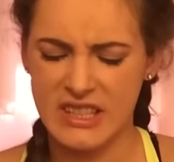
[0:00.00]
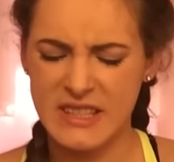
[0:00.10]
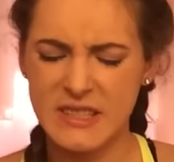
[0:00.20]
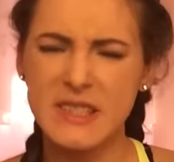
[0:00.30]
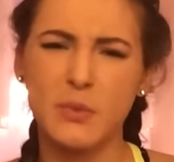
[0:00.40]

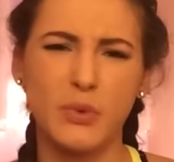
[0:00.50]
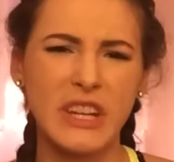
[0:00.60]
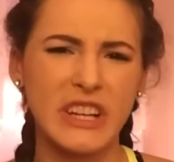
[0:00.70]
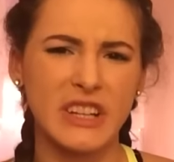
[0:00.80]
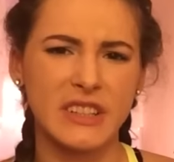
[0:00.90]
It's just
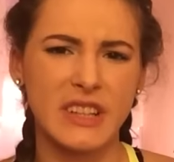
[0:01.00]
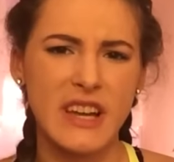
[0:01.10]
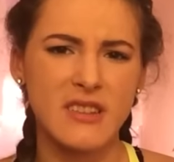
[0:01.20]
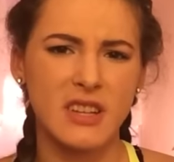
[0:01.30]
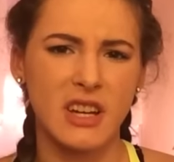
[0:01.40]
weird.
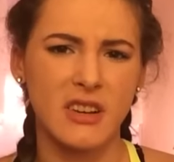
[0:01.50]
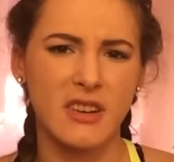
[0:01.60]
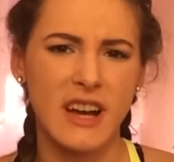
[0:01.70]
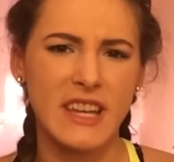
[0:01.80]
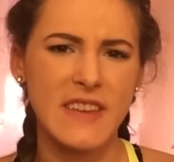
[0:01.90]
I don't know.
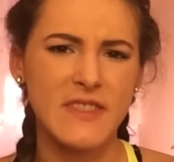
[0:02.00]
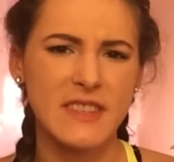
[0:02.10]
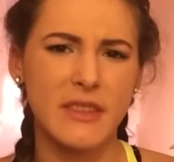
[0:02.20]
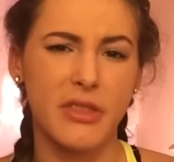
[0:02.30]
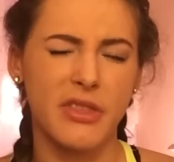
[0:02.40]
I'd give
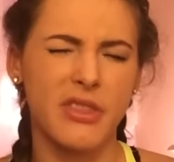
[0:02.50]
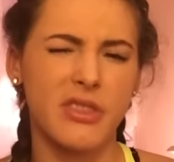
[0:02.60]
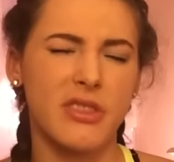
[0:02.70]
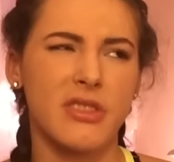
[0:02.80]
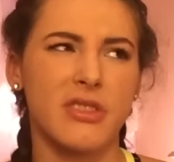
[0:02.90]
this a
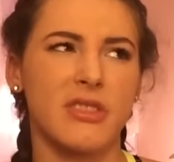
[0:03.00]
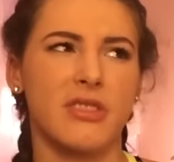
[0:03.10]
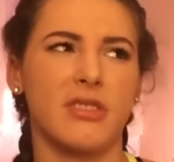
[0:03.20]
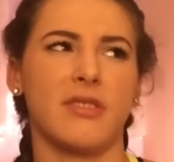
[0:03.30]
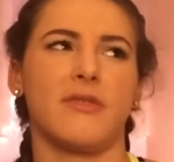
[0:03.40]

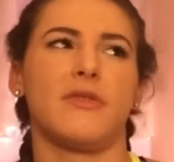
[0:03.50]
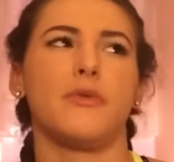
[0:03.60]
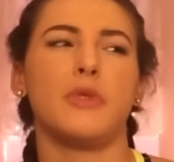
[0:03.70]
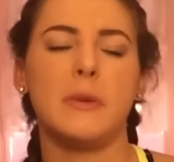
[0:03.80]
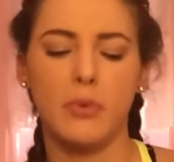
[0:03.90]

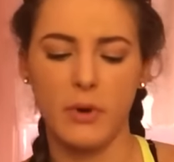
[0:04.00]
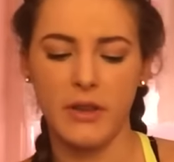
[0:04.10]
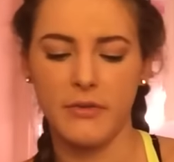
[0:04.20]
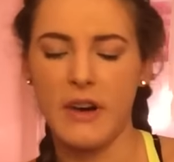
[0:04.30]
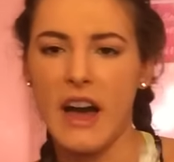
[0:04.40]

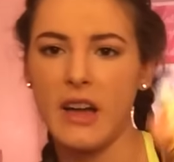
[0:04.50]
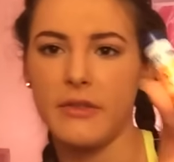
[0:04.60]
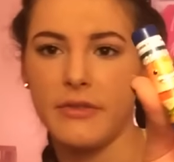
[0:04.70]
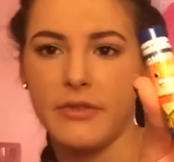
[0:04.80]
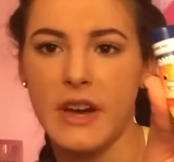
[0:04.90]
3.5
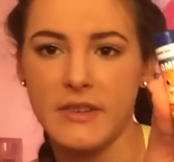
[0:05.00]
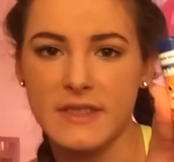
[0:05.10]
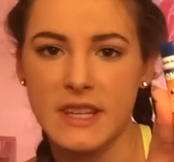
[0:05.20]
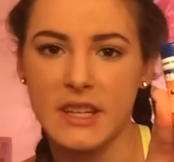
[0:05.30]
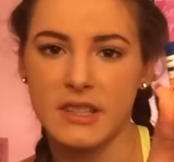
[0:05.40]
out of
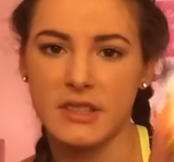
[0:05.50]
10.